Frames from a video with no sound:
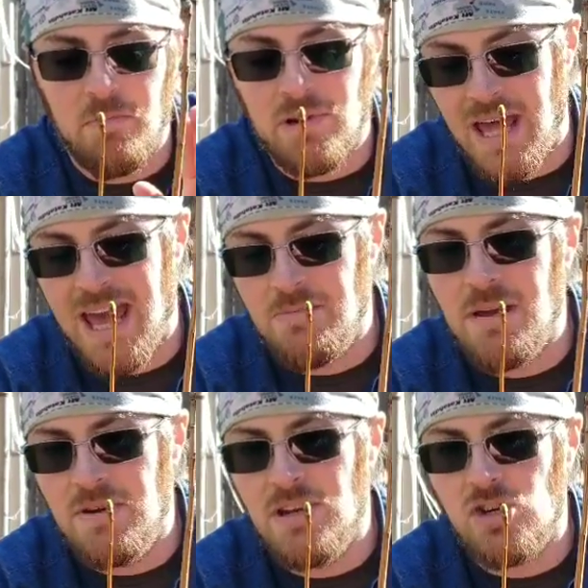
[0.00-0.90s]
My plan
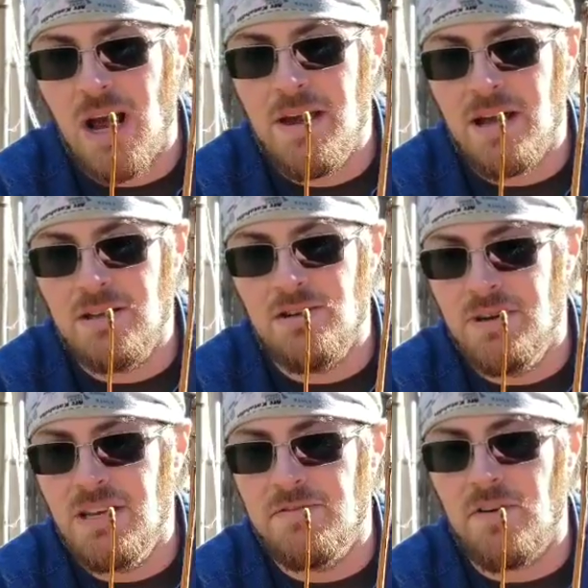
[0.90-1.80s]
may be to try and make a
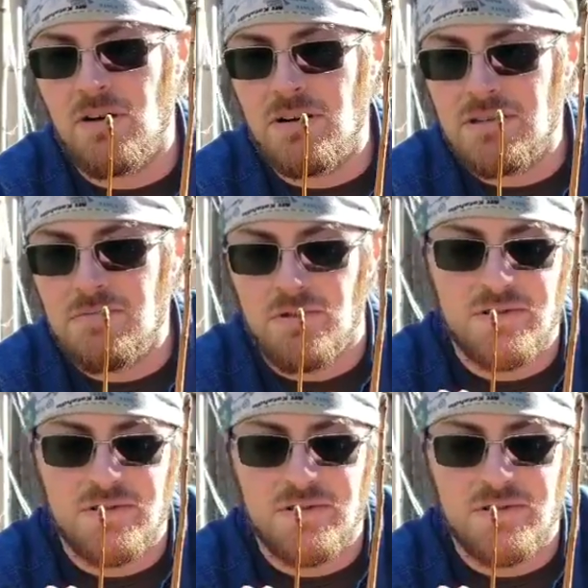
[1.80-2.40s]
little mini forest